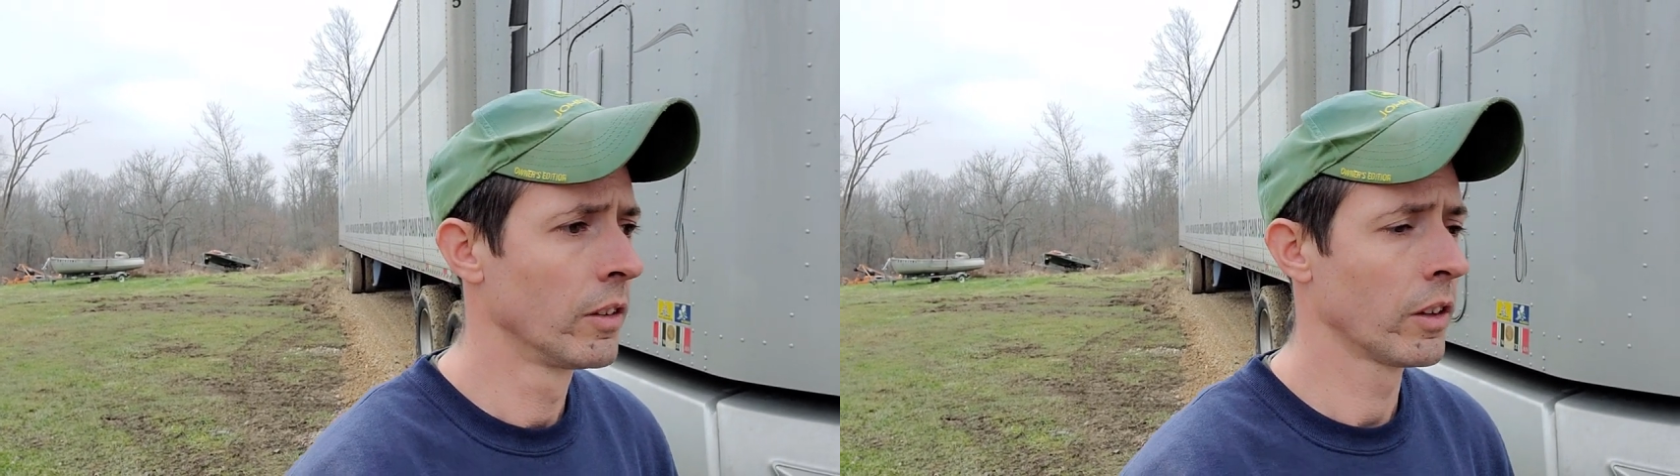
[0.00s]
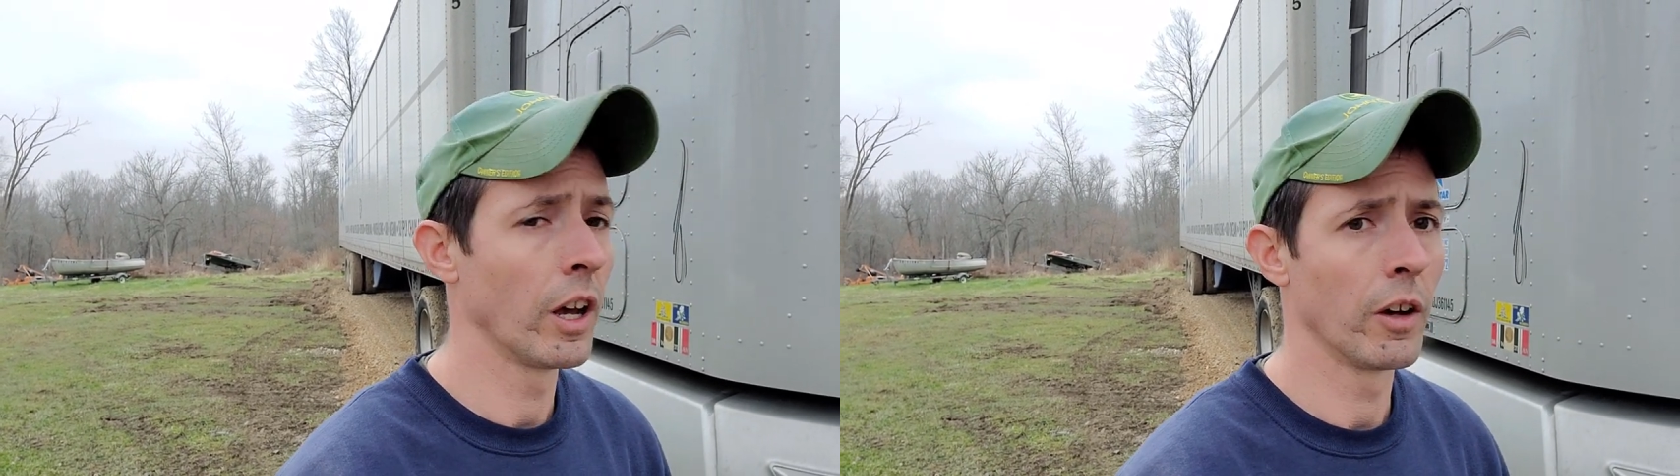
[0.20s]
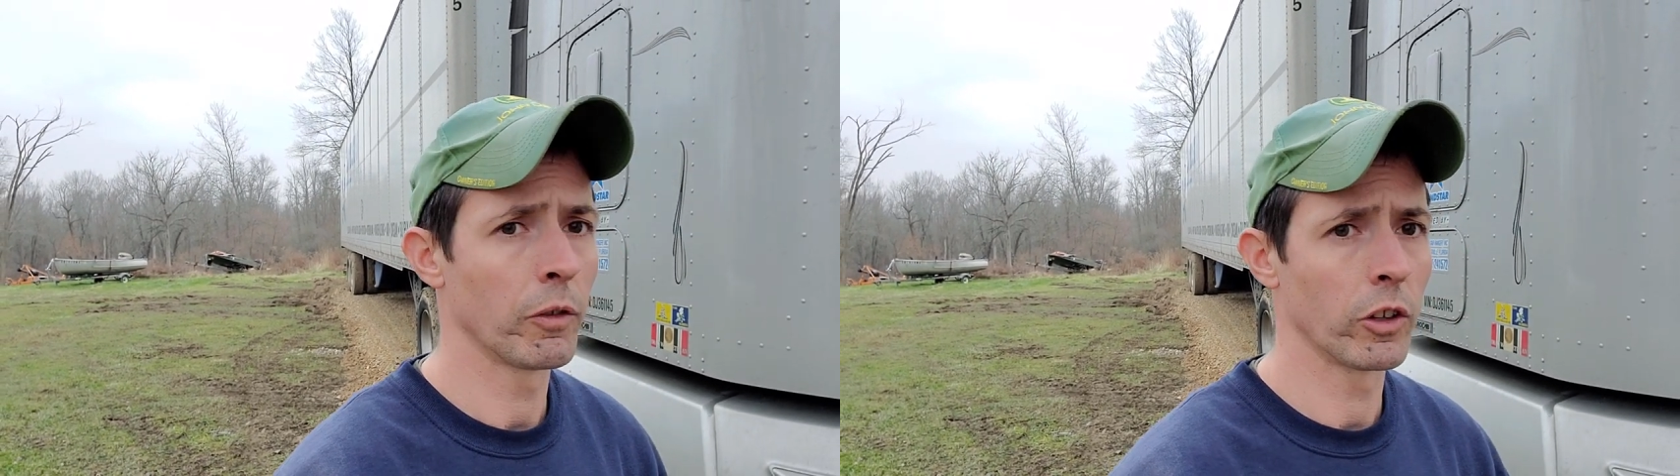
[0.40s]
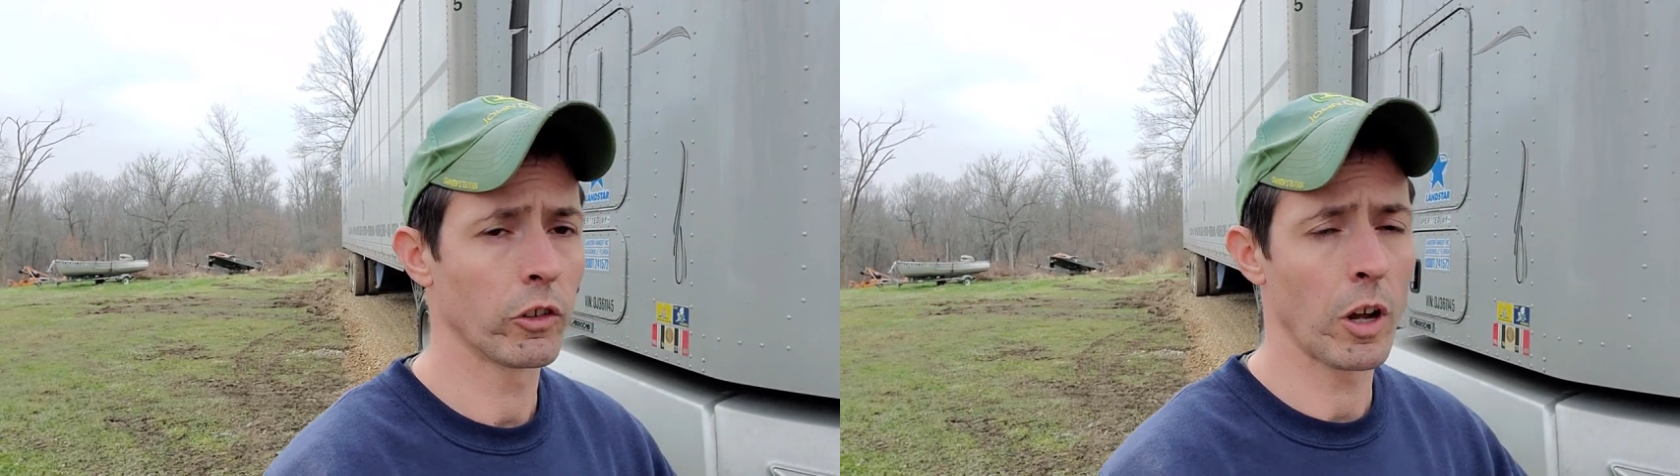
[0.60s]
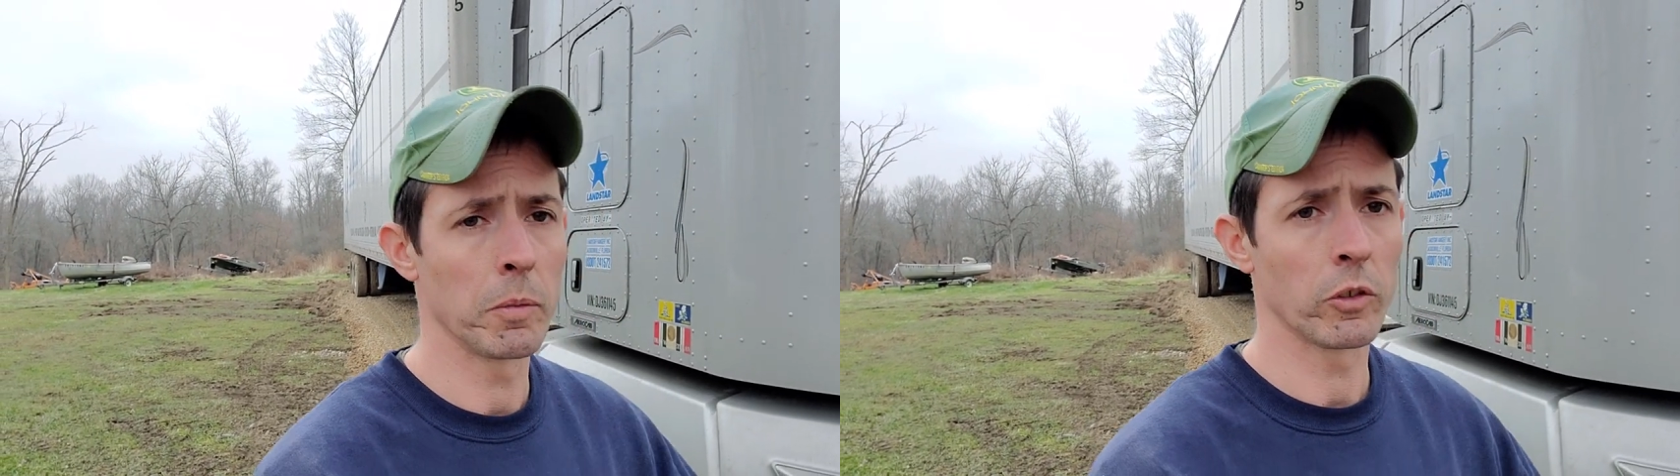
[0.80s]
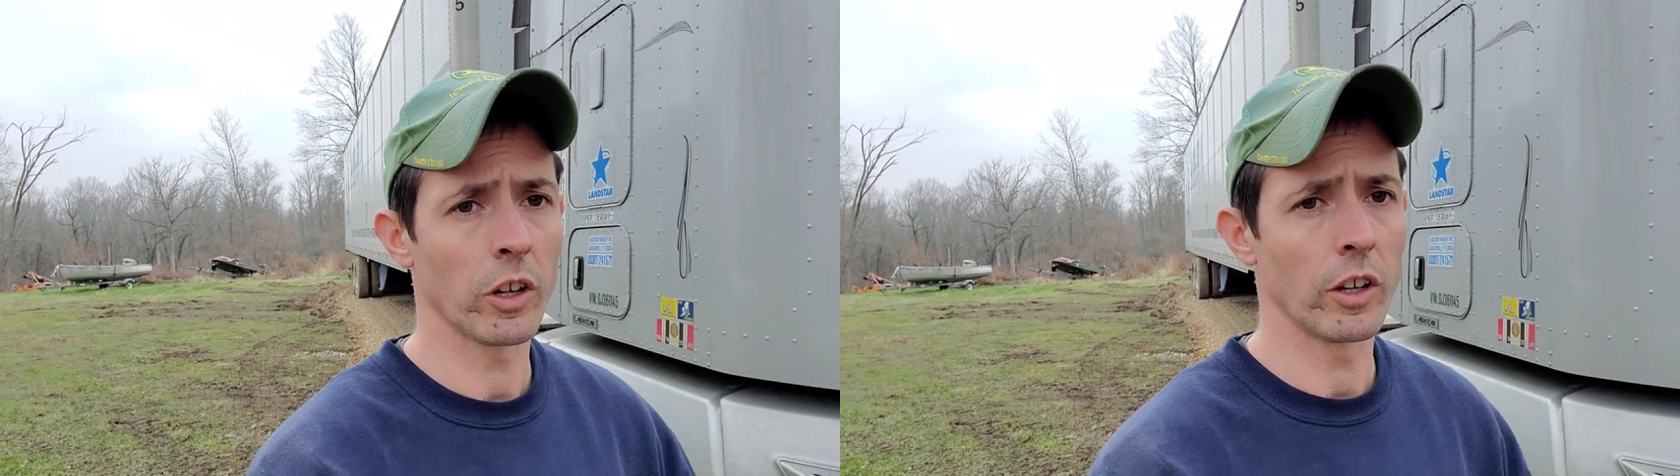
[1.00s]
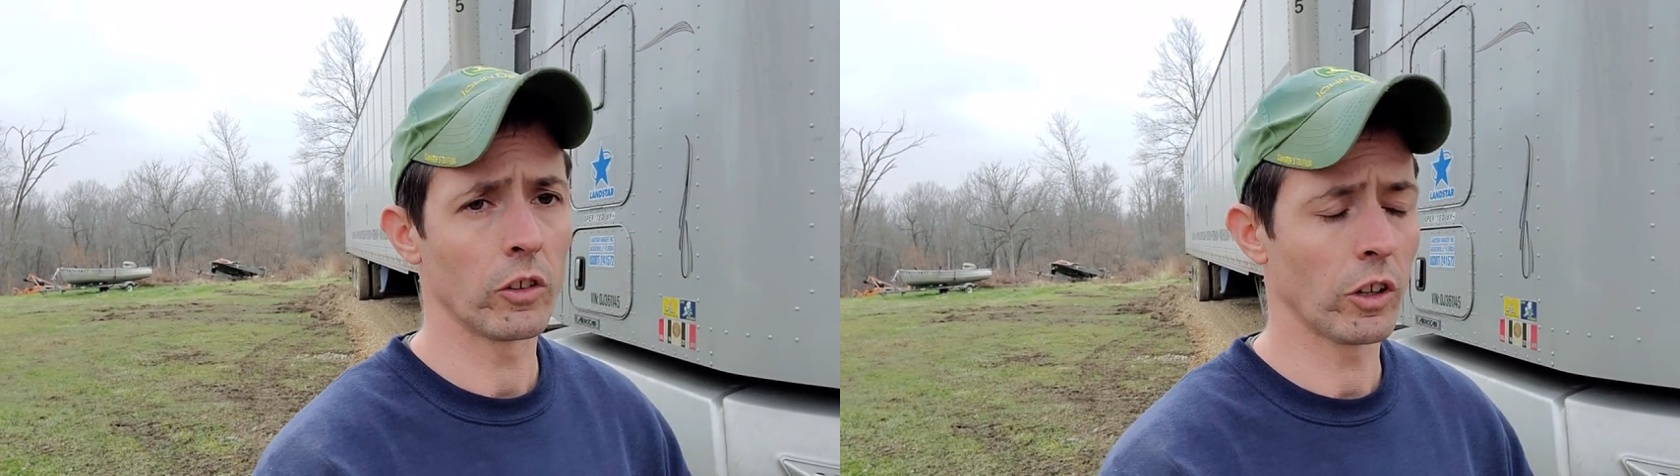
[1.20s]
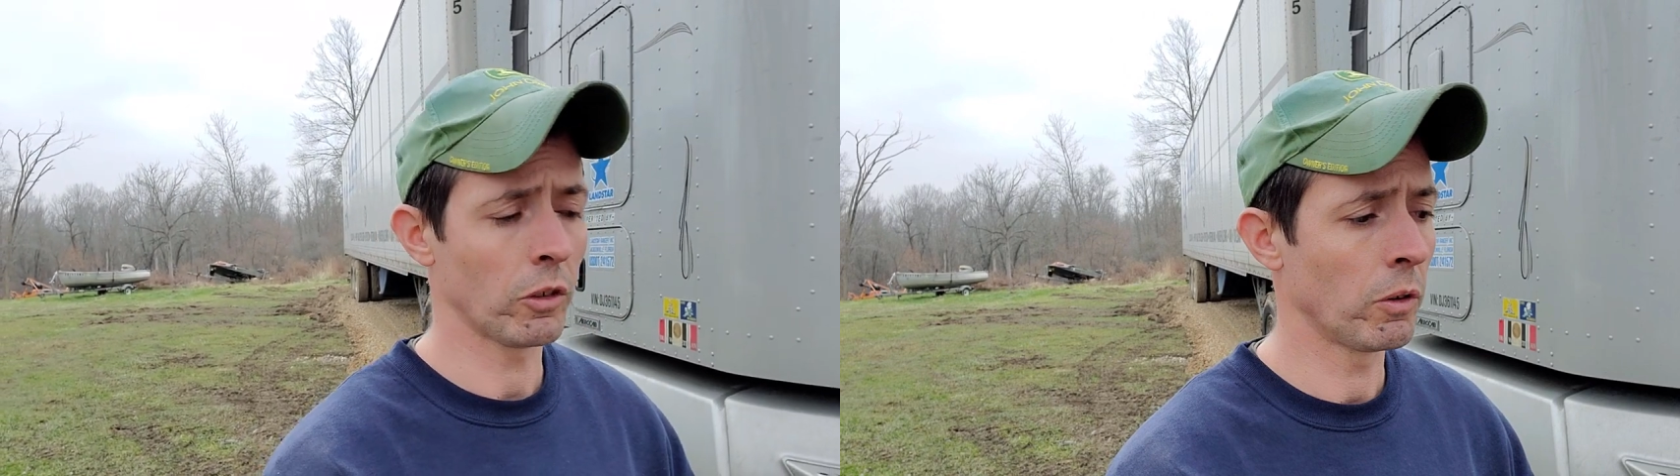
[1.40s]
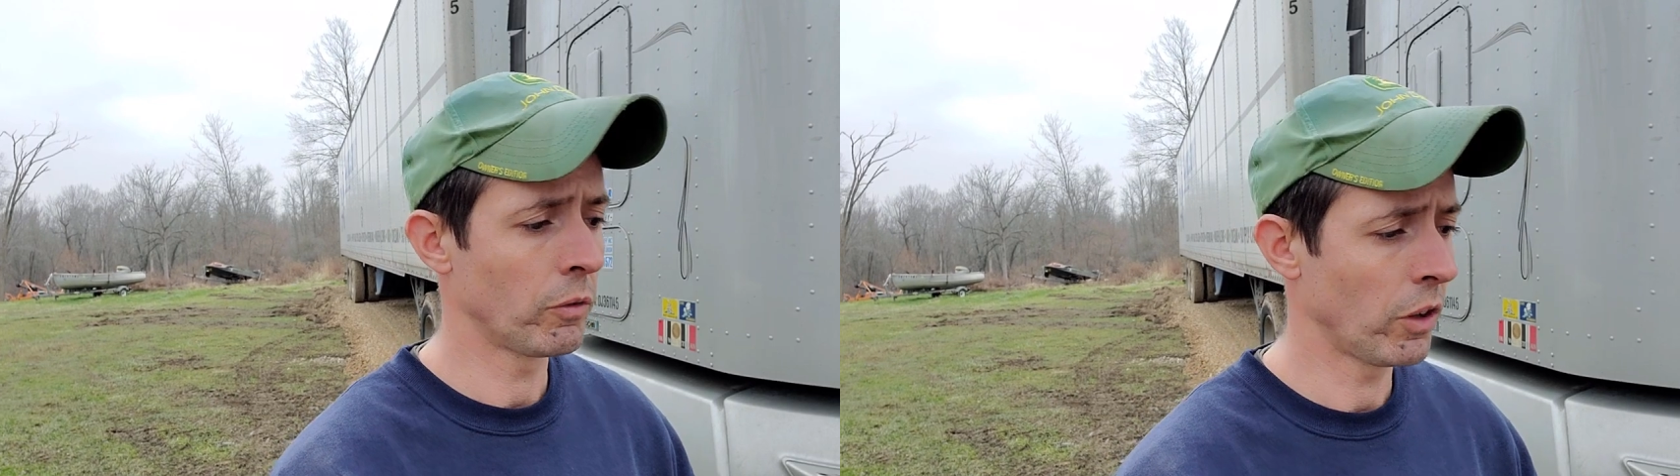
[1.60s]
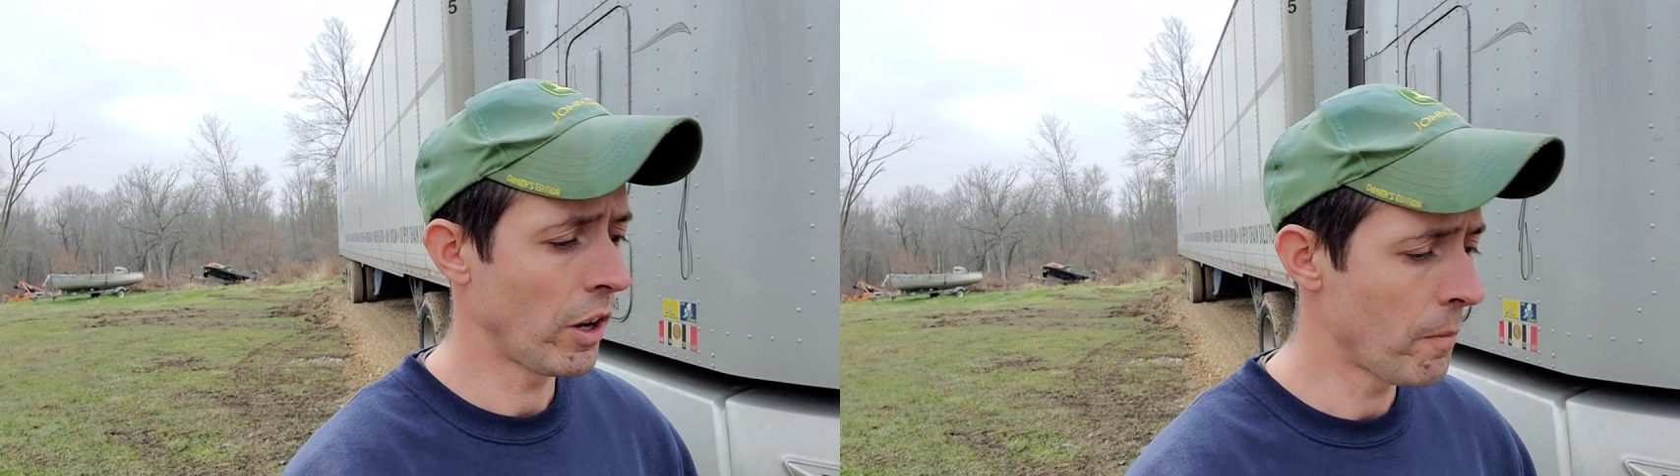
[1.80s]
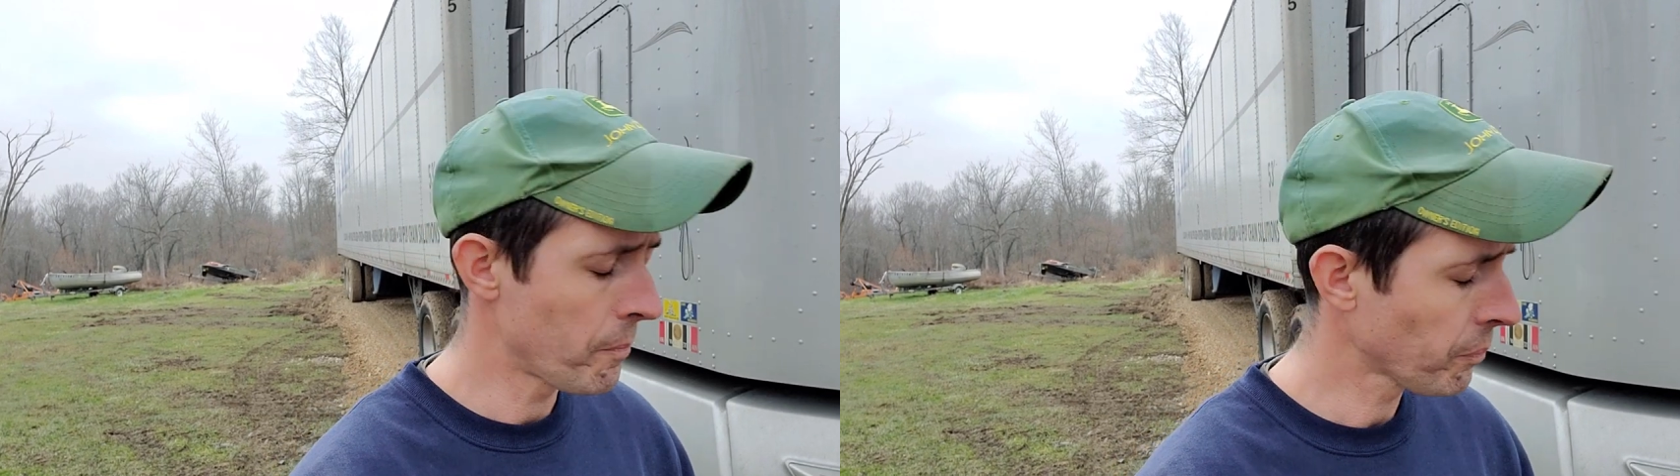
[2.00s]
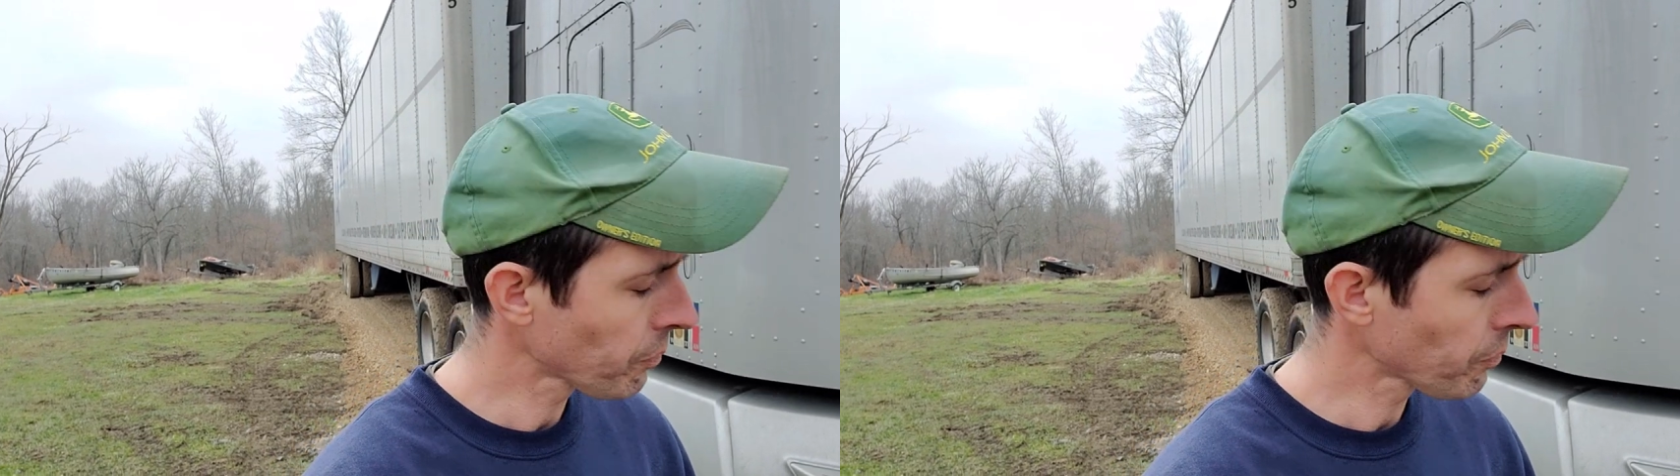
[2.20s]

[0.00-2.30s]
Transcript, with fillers: uh, for this Cummins I S X fifteen.